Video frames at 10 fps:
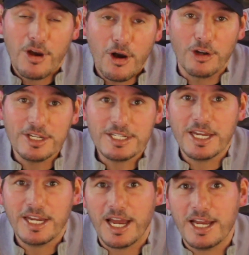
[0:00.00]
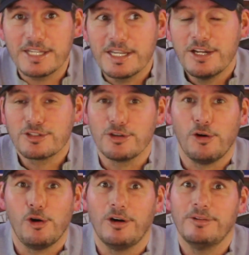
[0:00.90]
Honestly, guys,
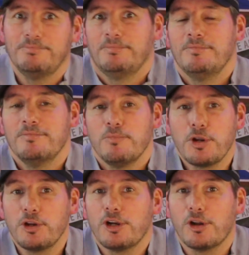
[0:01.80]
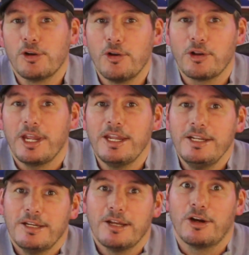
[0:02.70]
so we could have got
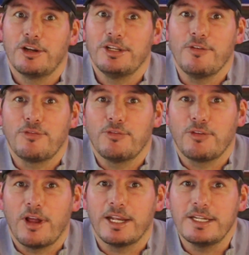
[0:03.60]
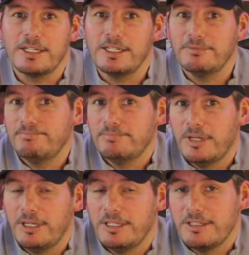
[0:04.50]
unlucky and got a different flight.
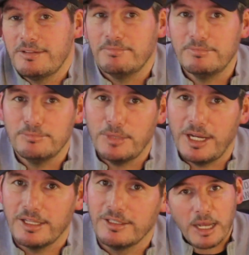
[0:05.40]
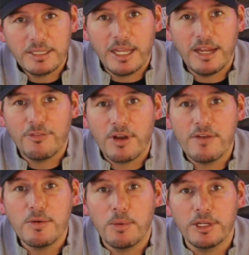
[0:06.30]
And, well, bad day for
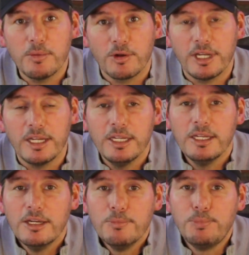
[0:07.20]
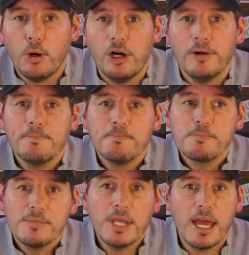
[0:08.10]
everybody, wasn't it? But,
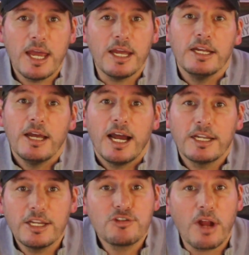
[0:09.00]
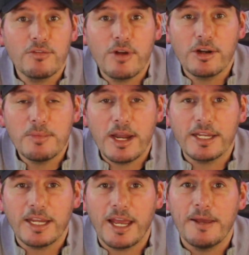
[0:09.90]
yeah, I did travel around
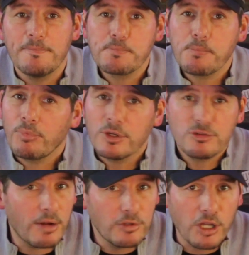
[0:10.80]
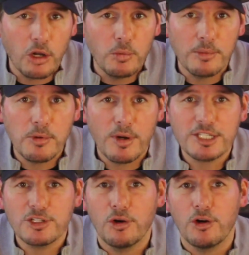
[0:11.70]
America, travelled all the way up the
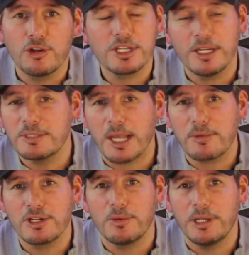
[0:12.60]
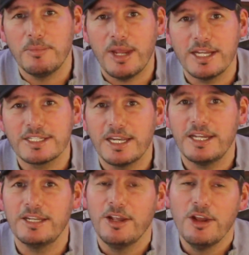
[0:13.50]
West Coast. It was absolutely
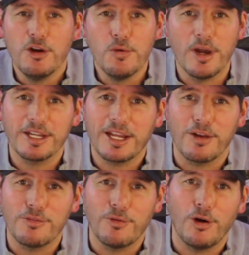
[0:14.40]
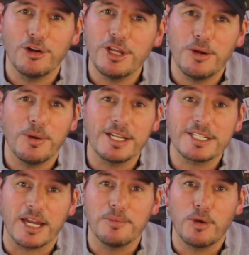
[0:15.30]
amazing. We went to California, went to
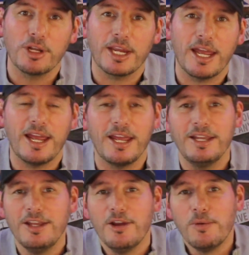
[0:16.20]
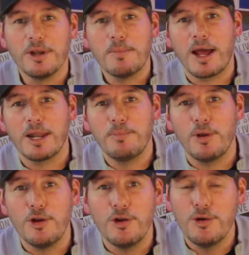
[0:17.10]
Santa Monica, went to
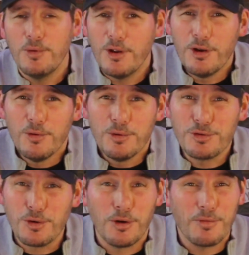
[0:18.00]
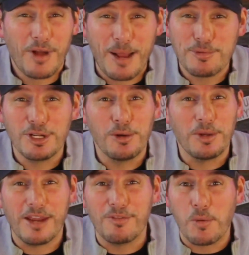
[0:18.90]
Malibu. We drove
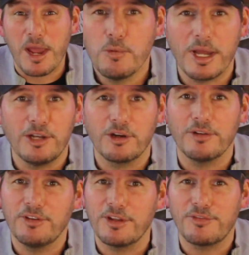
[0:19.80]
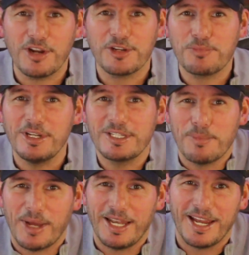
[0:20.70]
absolutely everywhere. Went looking for the Fresh Prince
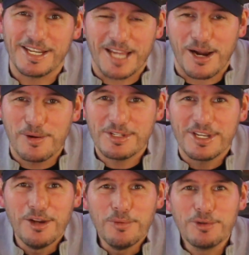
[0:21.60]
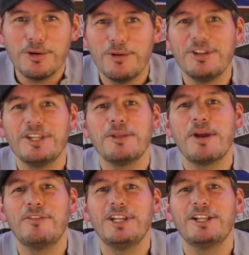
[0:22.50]
of Bel-Air's house. We drove into the
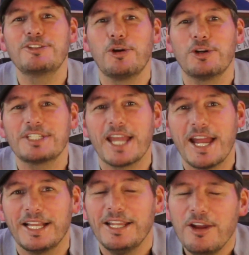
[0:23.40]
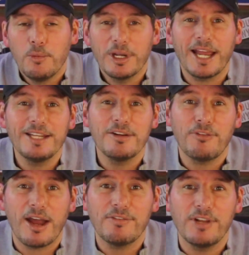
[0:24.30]
Beverly Hills Hotel. We hired a
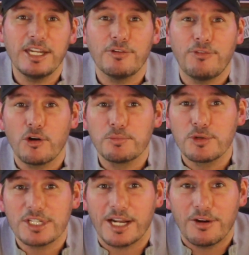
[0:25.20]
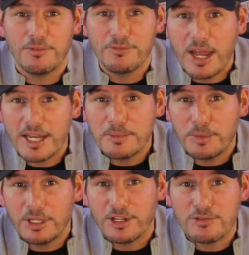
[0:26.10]
5-litre Ford Mustang
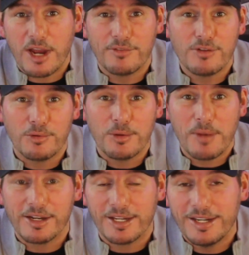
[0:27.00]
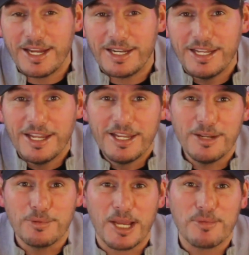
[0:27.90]
convertible to drive around America in.
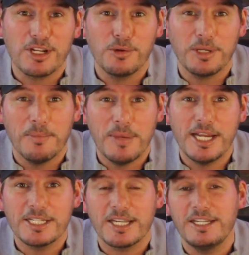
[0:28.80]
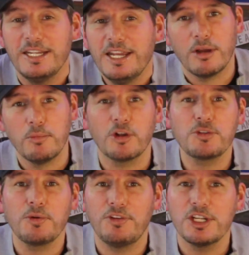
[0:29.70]
It was absolutely amazing. And
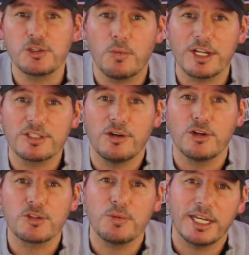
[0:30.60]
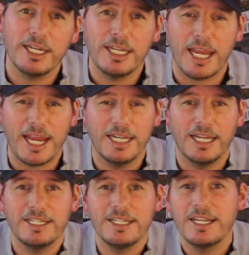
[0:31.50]
once we finished the West Coast, we headed
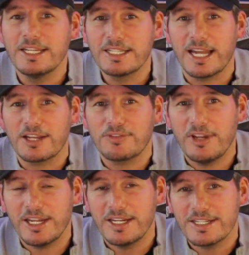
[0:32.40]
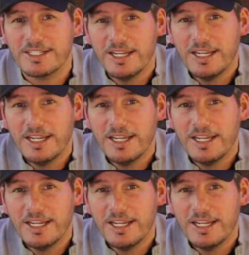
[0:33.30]
inland to Las Vegas.